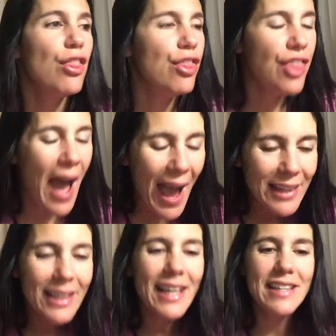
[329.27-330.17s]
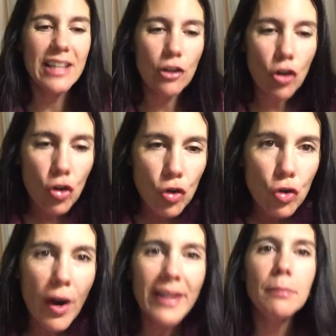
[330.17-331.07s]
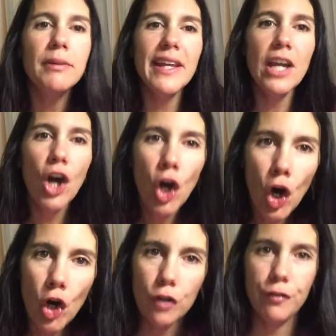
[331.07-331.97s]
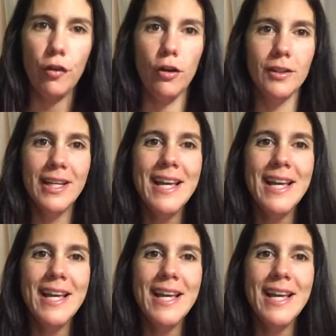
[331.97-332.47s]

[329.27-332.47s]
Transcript: That is incredibly hurtful.